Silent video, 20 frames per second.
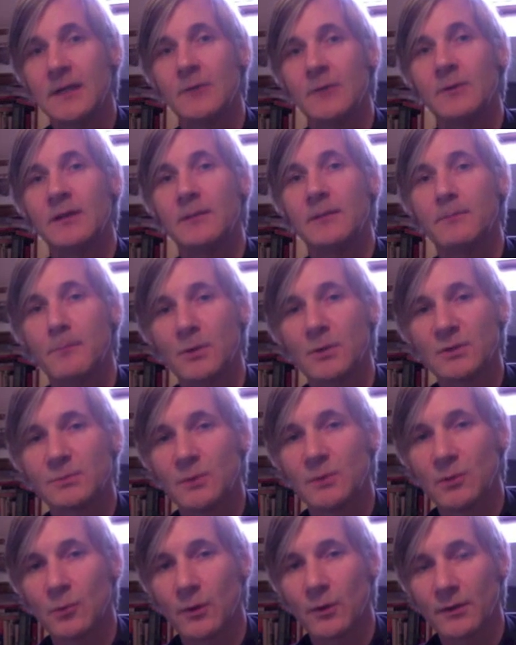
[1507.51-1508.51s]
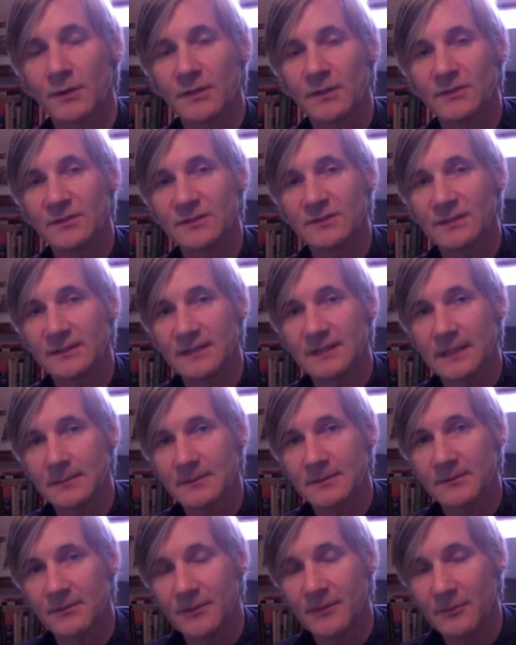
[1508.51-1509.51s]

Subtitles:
We need much more work, not just in terms of